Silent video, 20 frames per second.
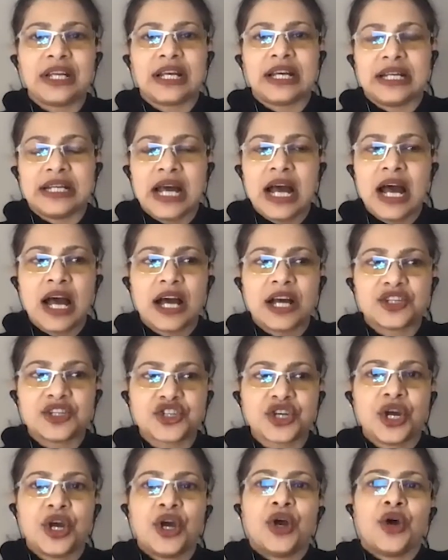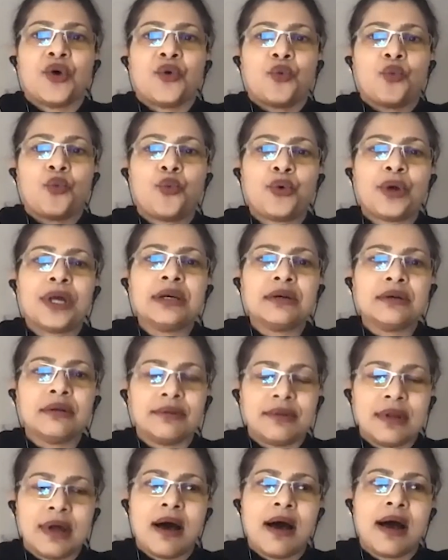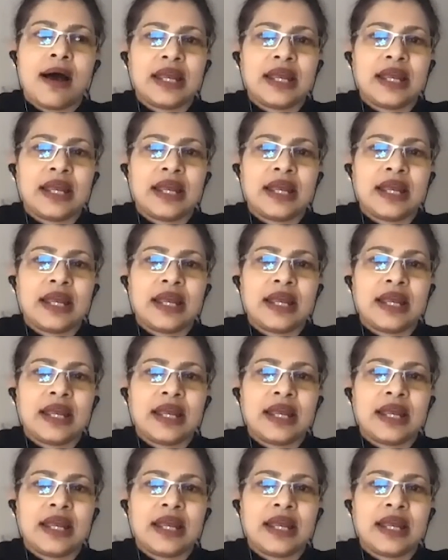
ganache will not